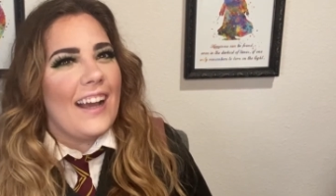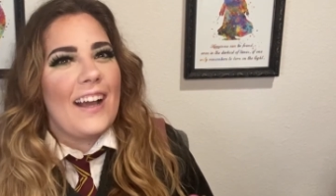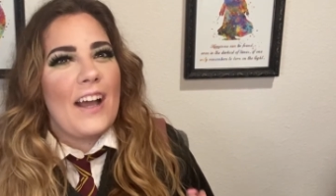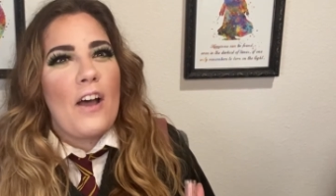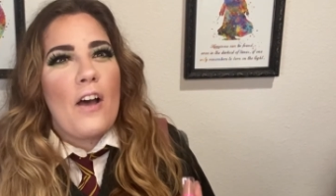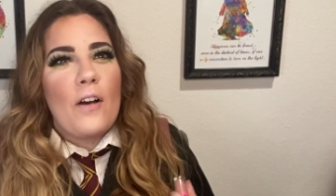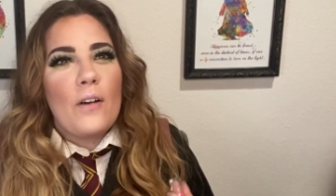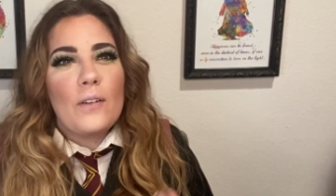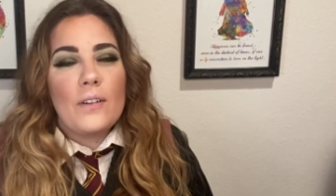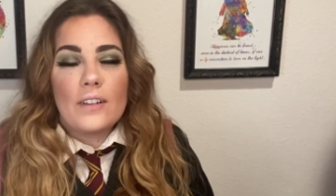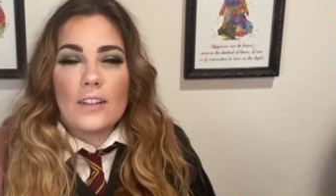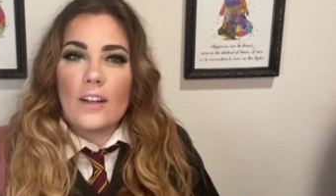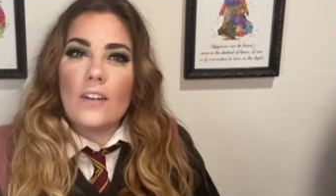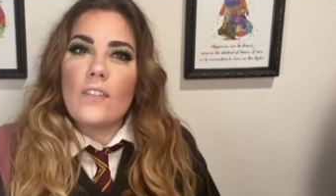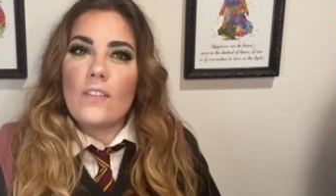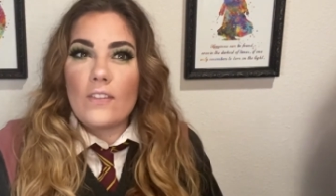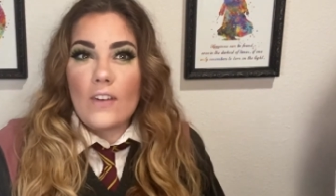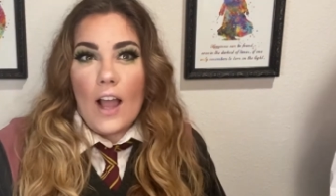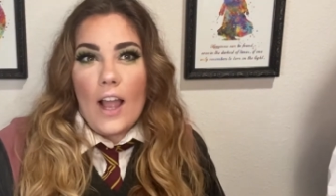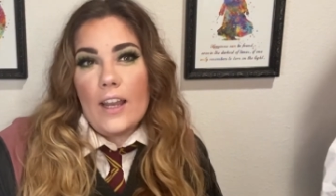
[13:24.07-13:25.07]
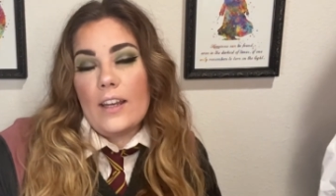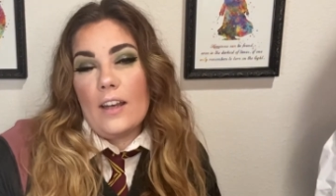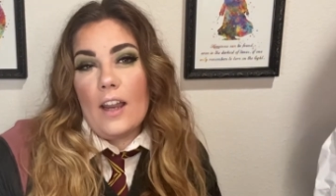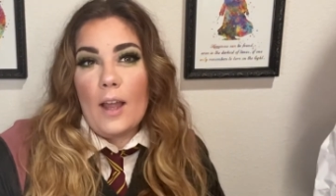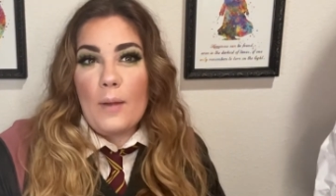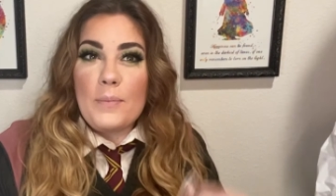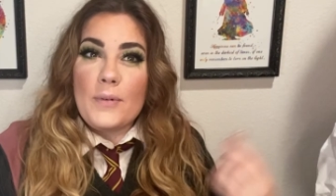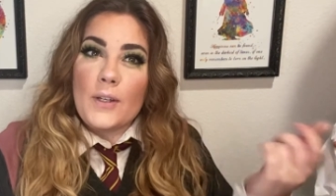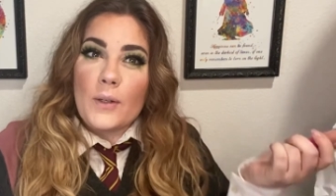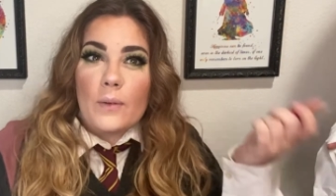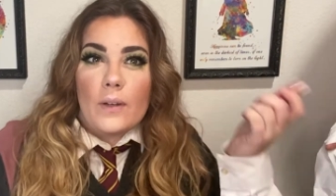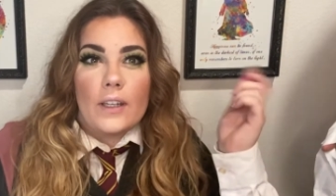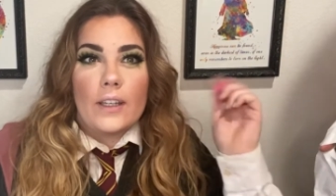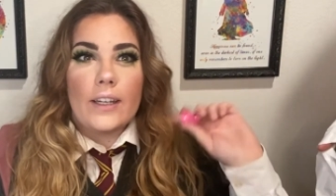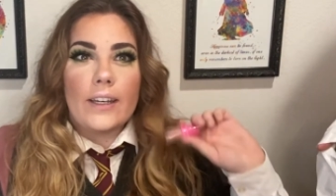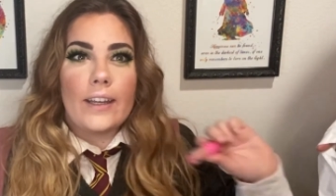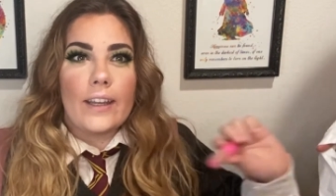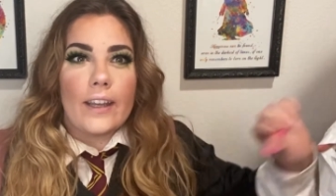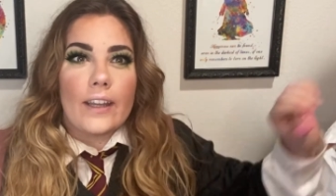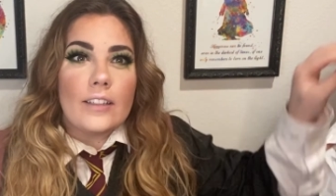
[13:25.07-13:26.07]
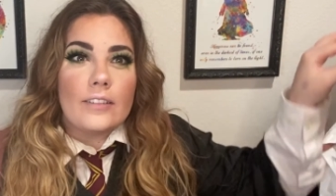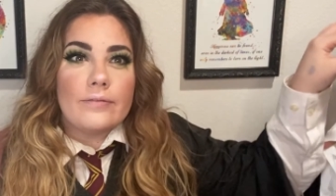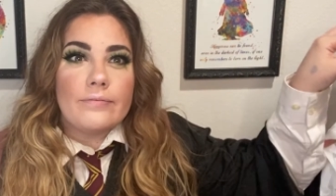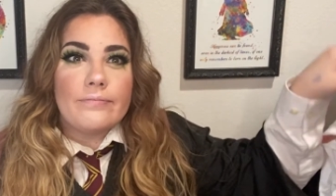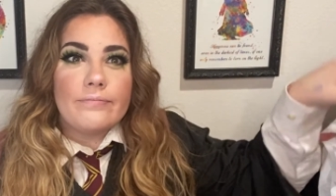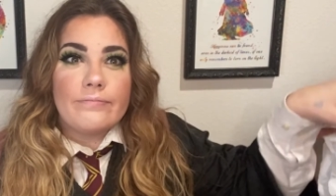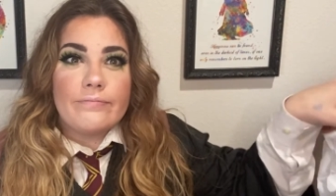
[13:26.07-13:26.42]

Oh, fine. I'm doing it again.